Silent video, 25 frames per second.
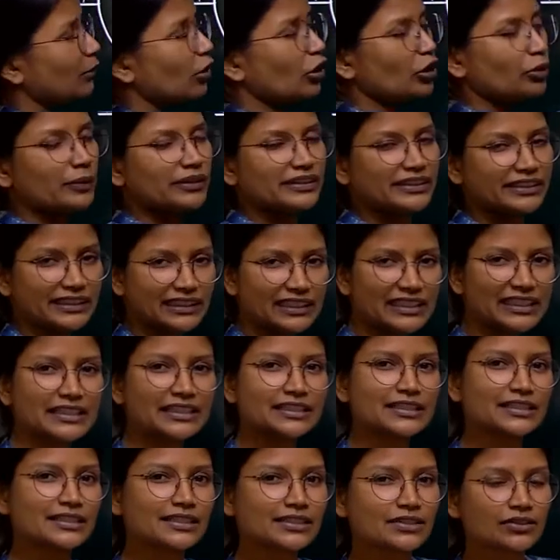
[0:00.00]
is about,
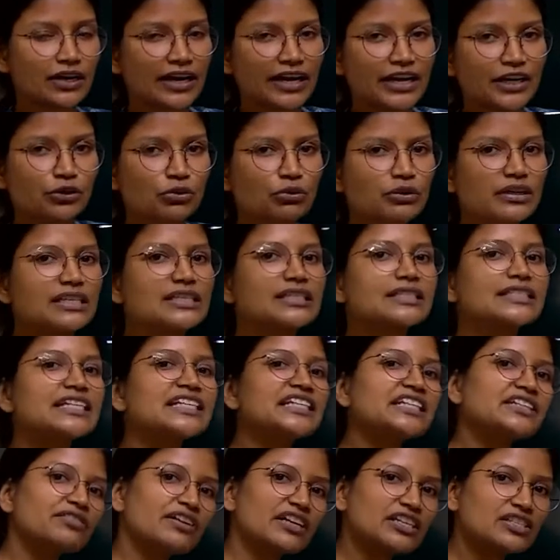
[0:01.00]
basically it is trying to
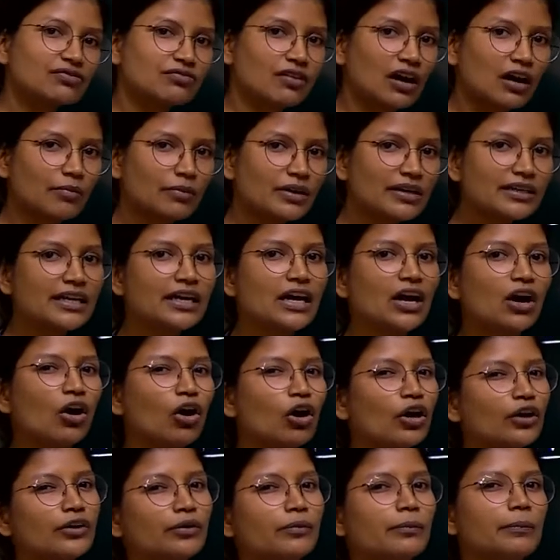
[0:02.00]
incentivize farmer,
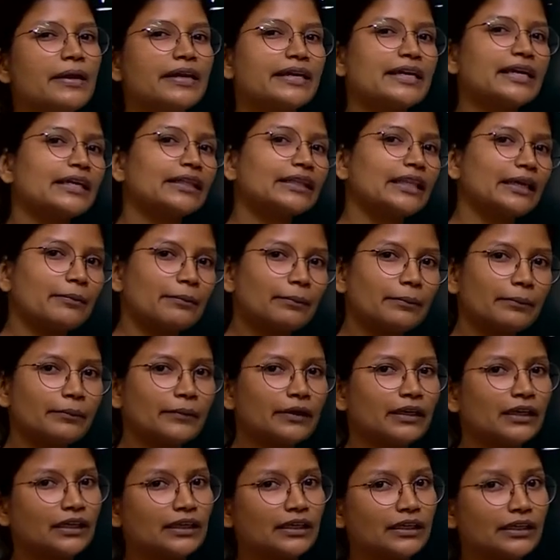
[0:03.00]
or making
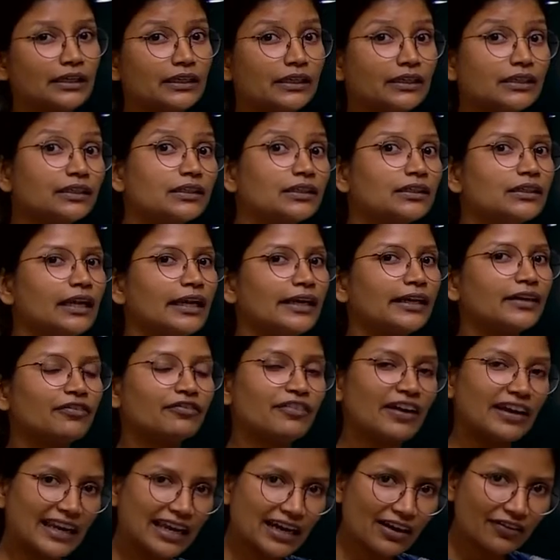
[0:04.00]
them
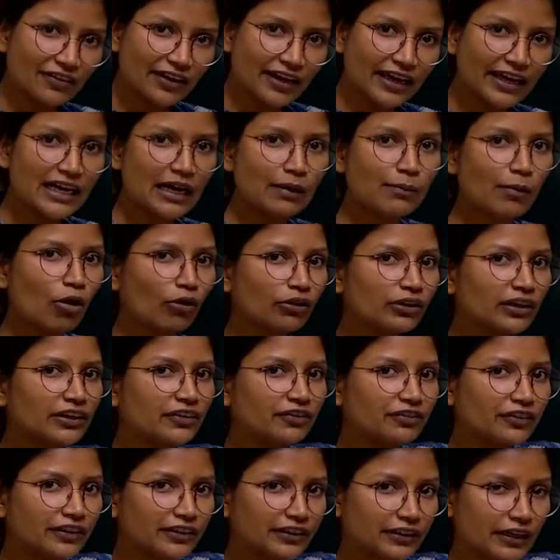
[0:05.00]
like well aware
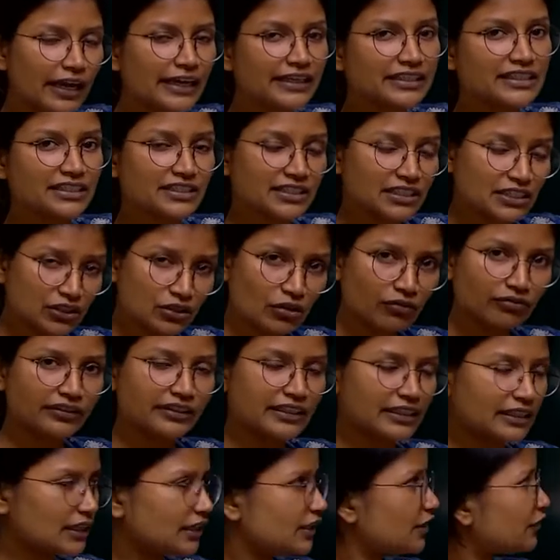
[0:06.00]
about the different existence
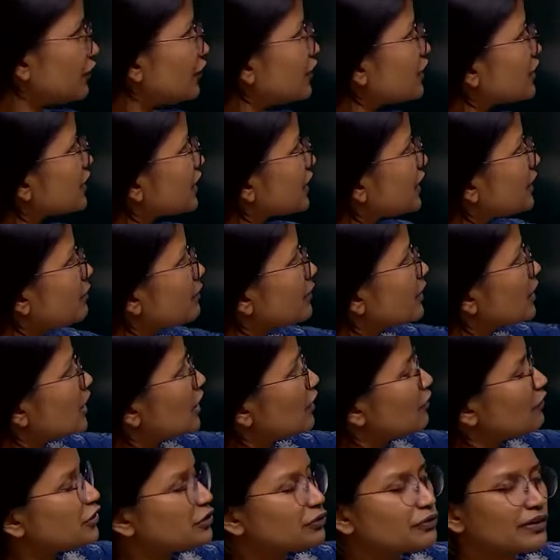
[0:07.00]
of different scheme
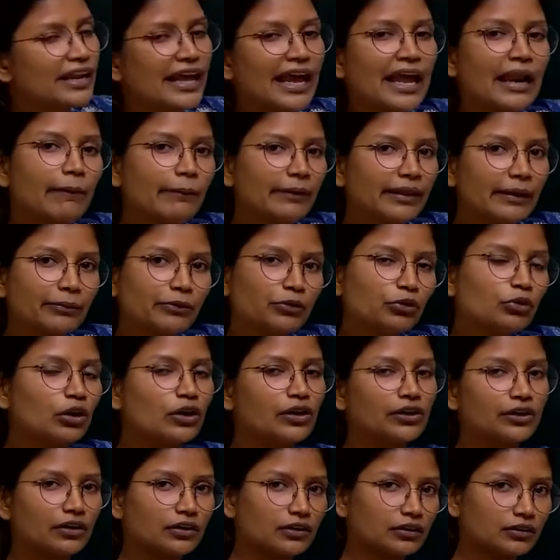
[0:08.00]
which will help them
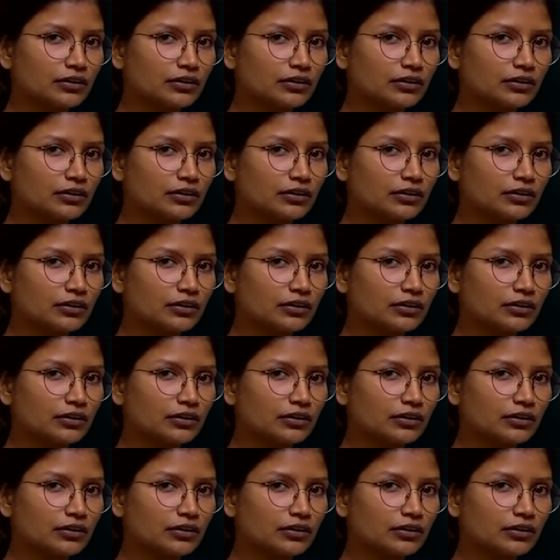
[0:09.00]
to